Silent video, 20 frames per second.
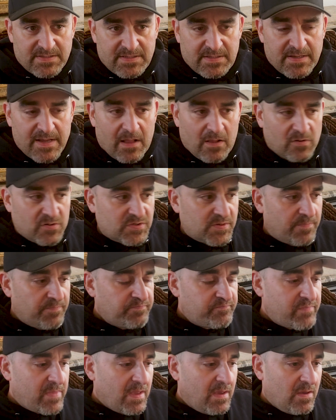and the yellows,
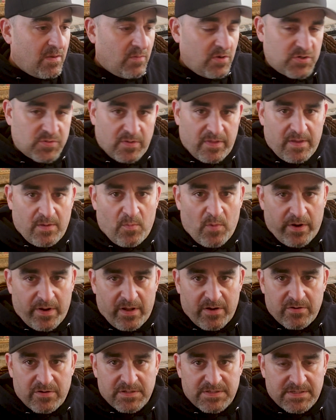which were the
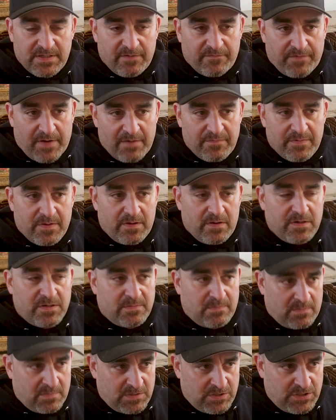100s and the 500
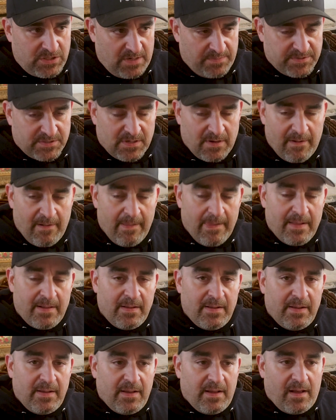chips.
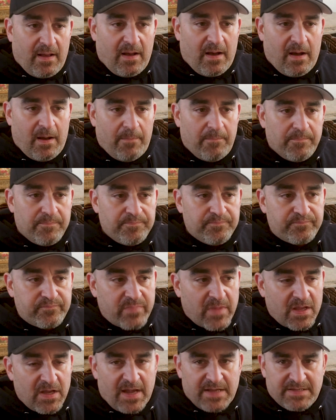I
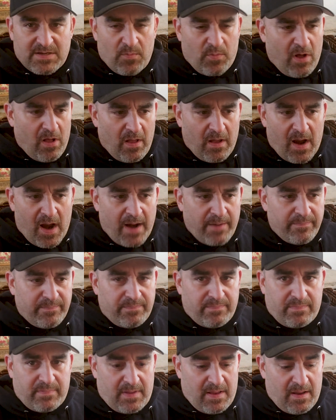said, well,
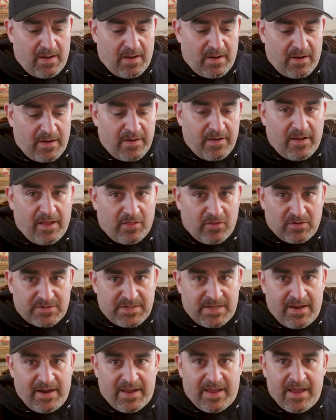it
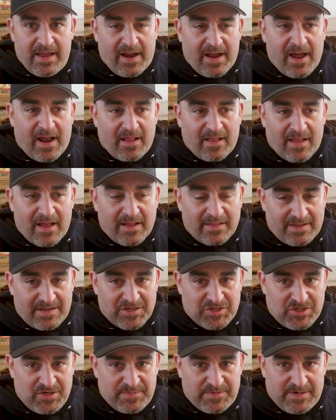looks like I got a lot
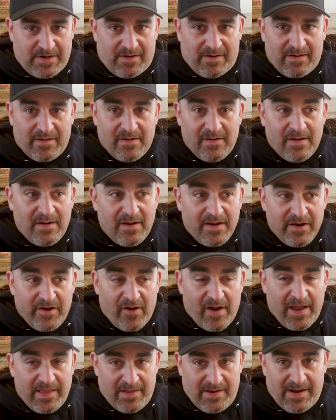less chips here.
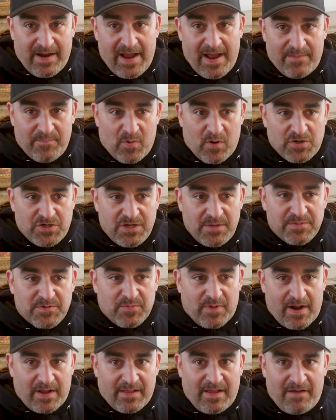I think I had more chips
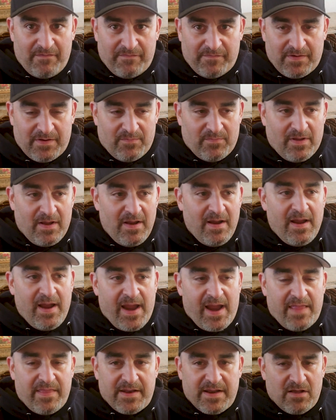when I left. And
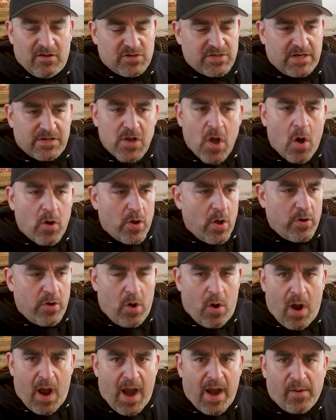And the dealer's like, no, no,
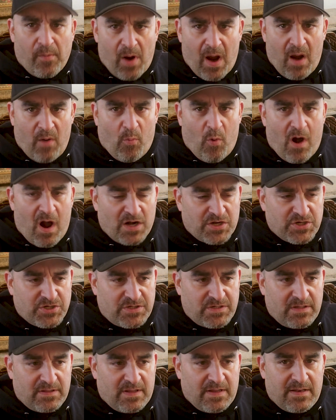no. I
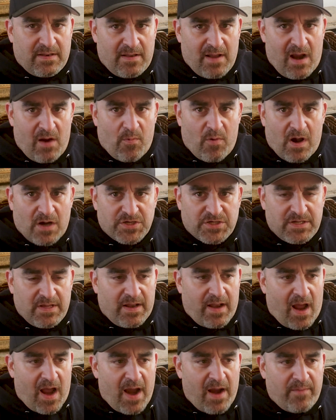watched
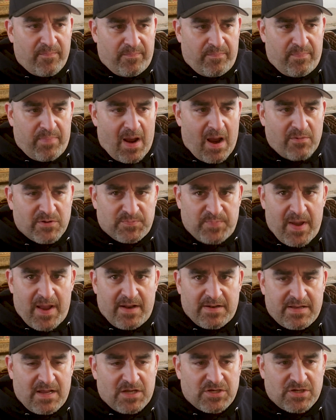it. I was paying
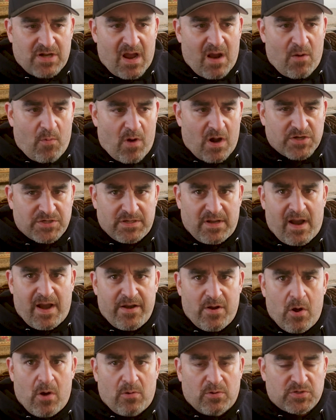attention. I watched it. I
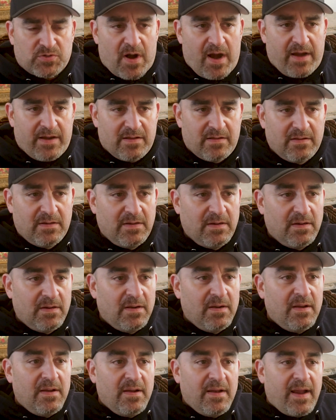know it was right.
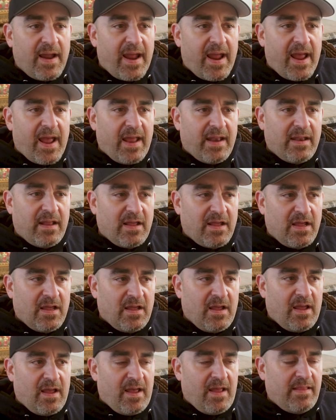
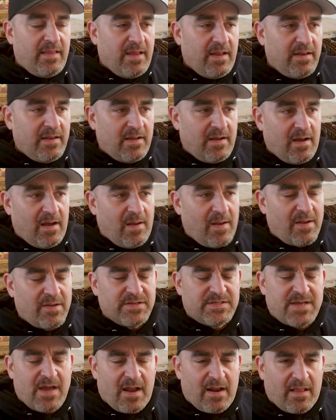And then I
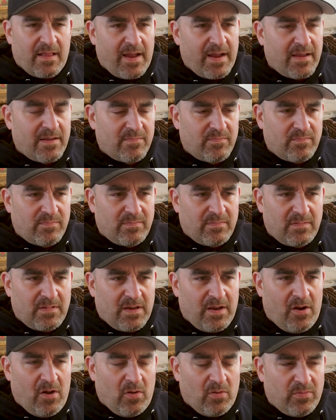was kind of like,
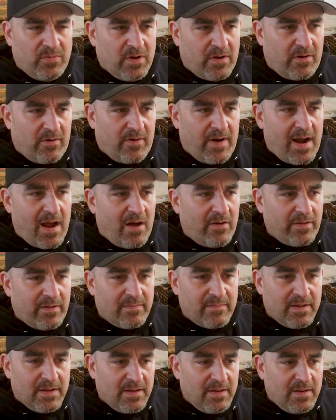looking
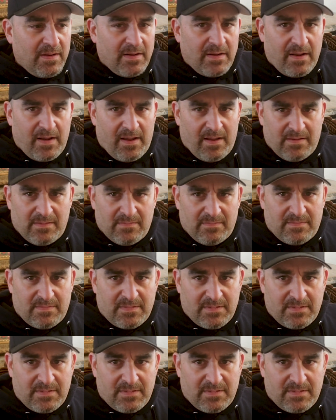around and